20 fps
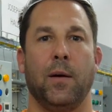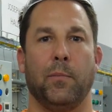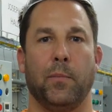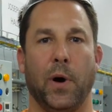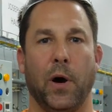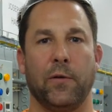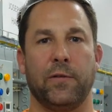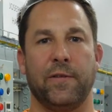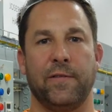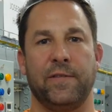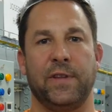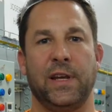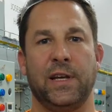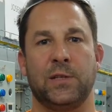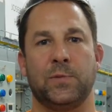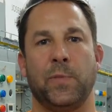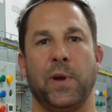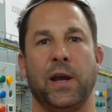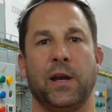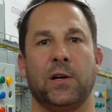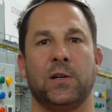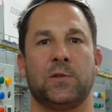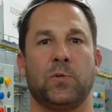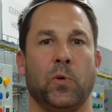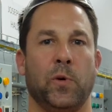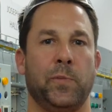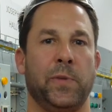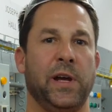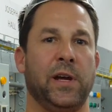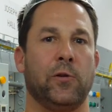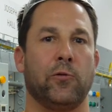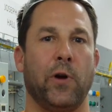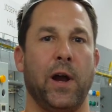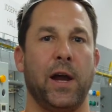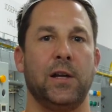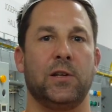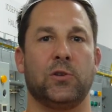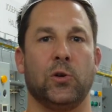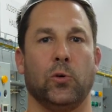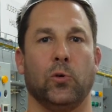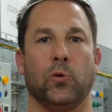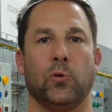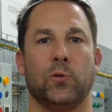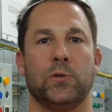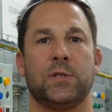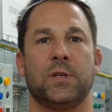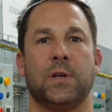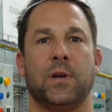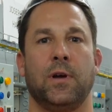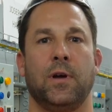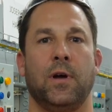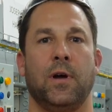both of these meters would be great tools